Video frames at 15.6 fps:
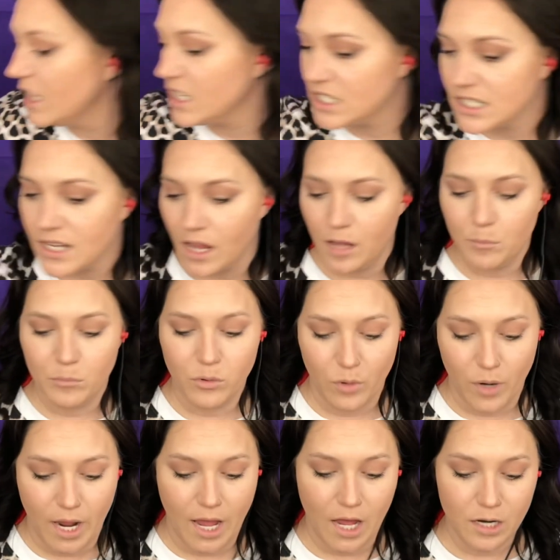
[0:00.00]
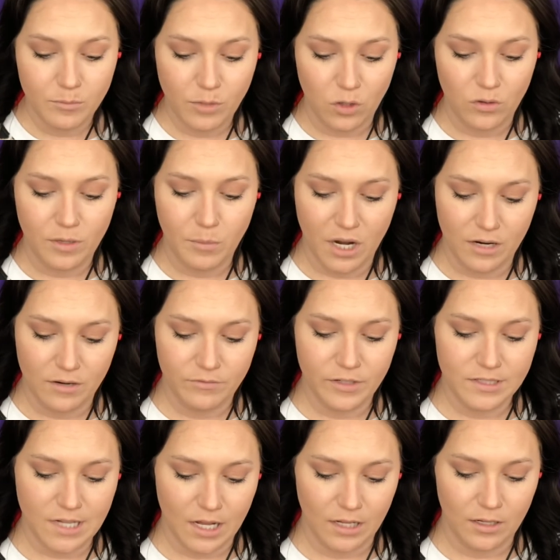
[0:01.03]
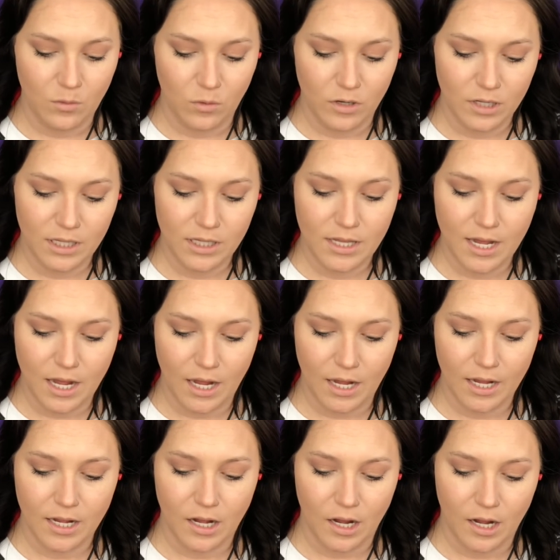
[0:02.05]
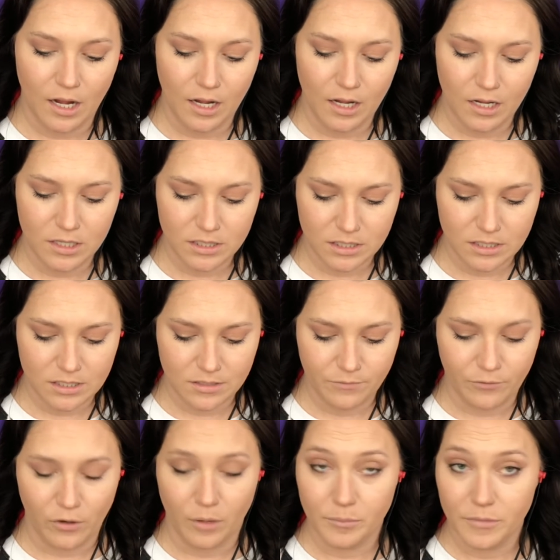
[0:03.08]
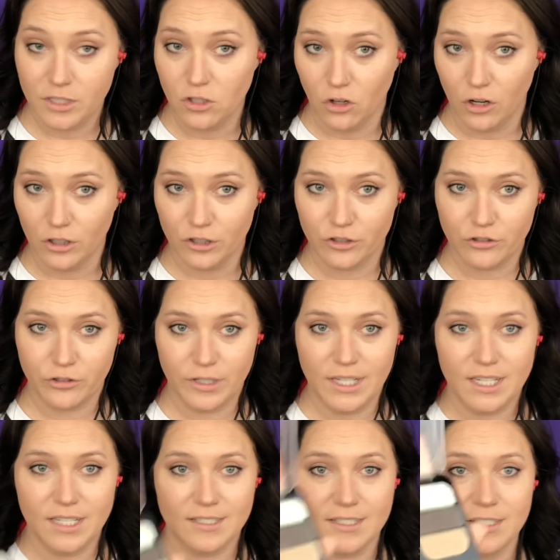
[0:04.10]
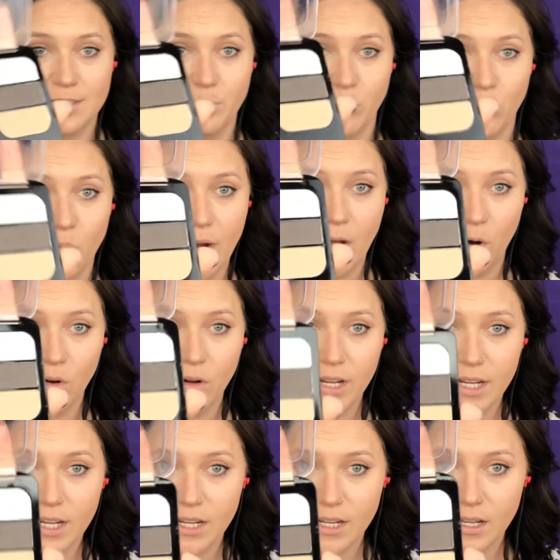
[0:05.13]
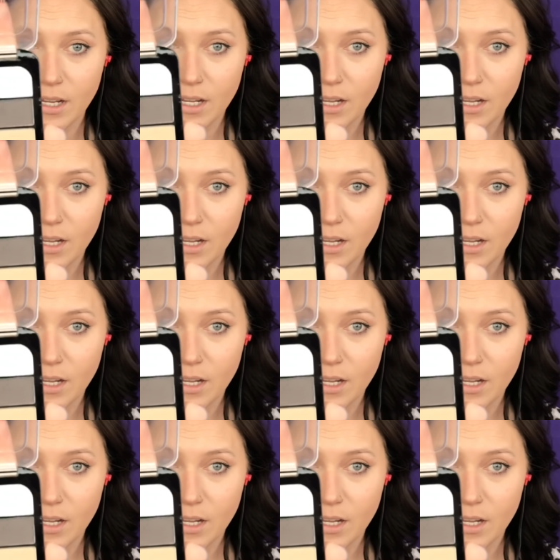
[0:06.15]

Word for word: same brand, Beauty Benefits Hollywood, that I got from the Dollar Tree is this brow kit,